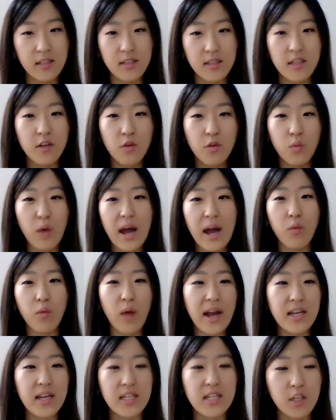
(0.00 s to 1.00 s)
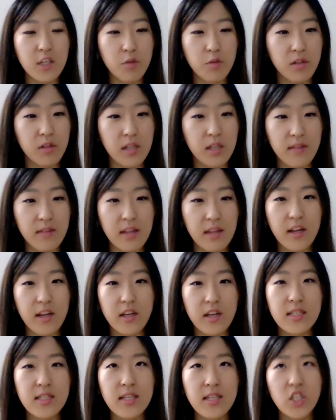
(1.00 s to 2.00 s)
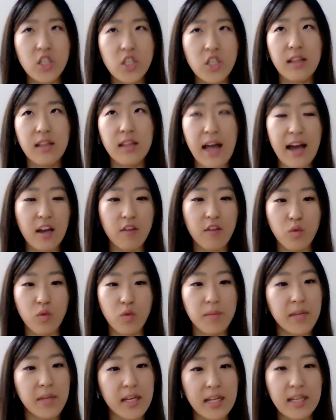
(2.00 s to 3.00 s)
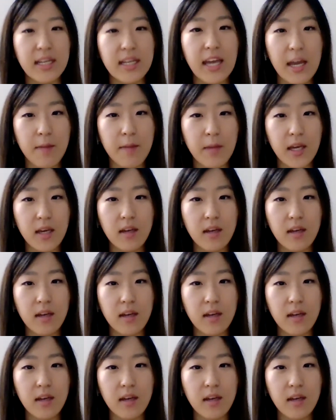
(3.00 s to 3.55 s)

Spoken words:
So why do you believe that there is such a lack of women in gaming?